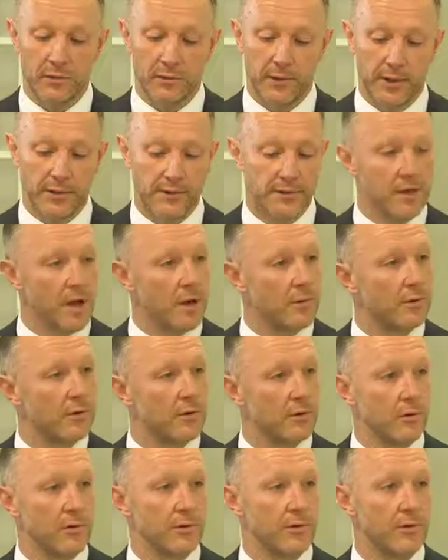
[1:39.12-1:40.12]
if we could start with
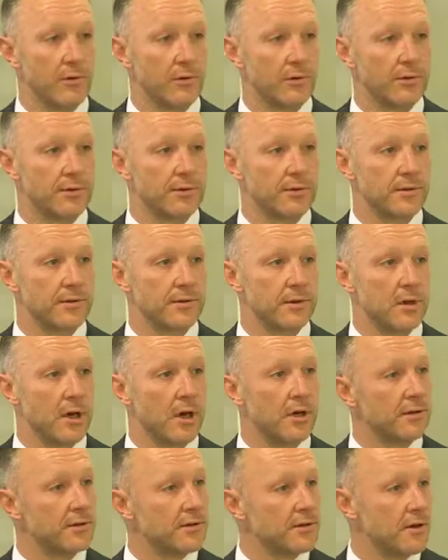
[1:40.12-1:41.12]
your thoughts
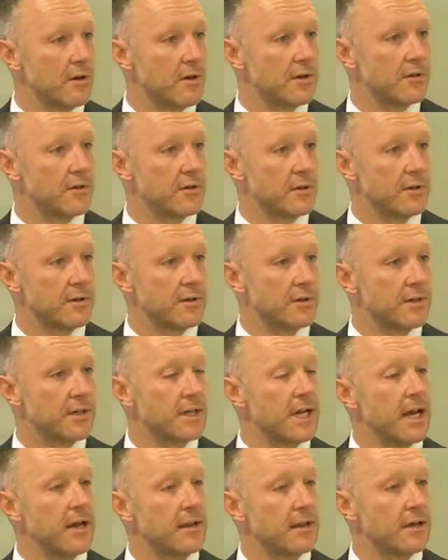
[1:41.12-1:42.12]
on design choices
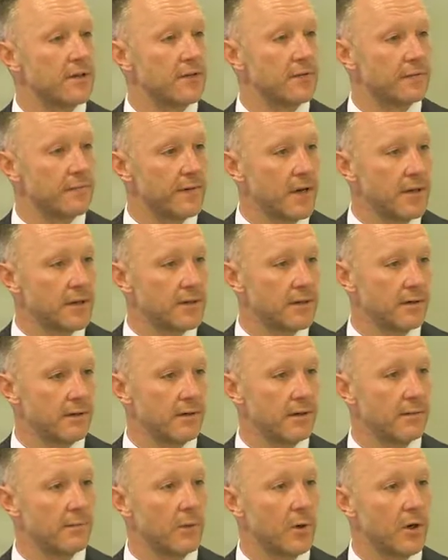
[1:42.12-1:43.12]
and how they should feature
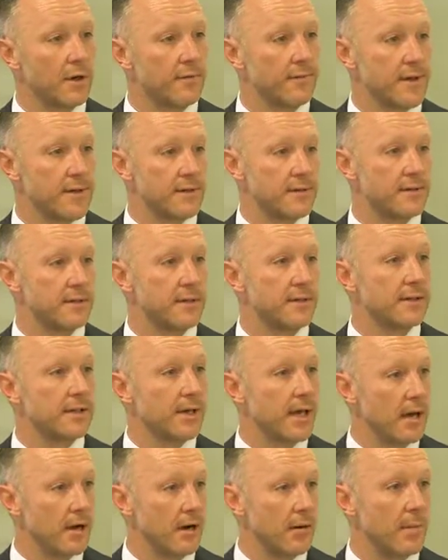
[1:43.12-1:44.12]
in what investors need to
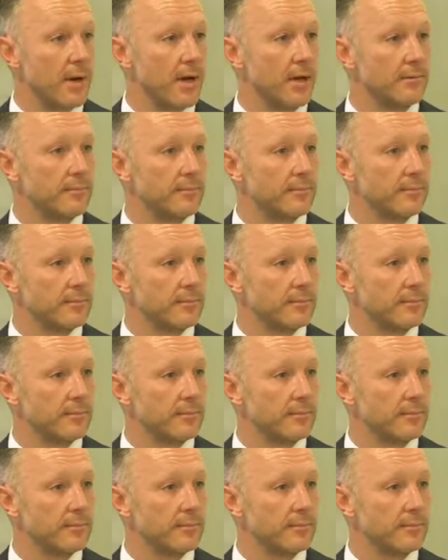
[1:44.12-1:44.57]
care about.